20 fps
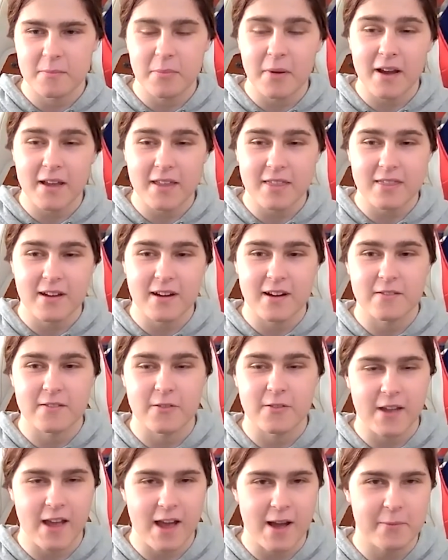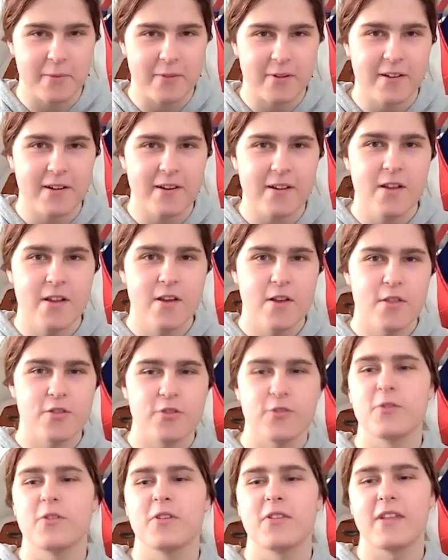Python vocabulary
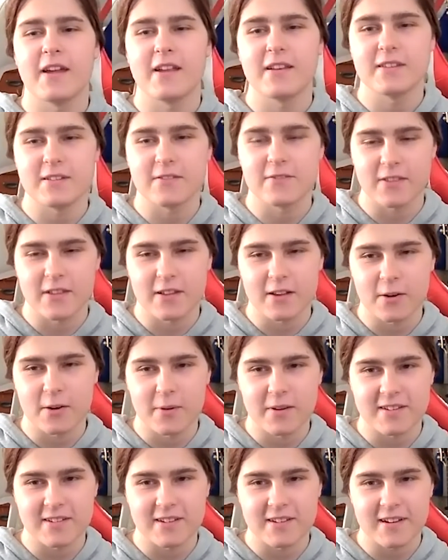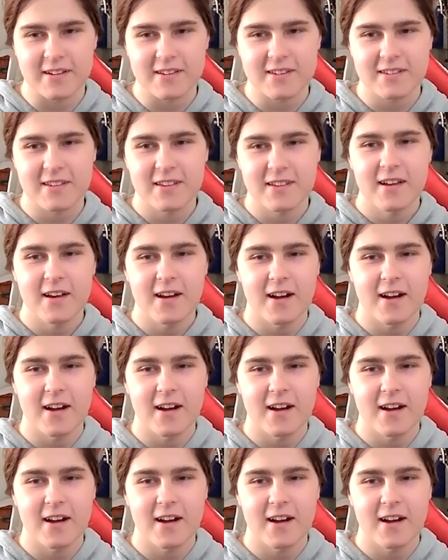through the lens of linguistics.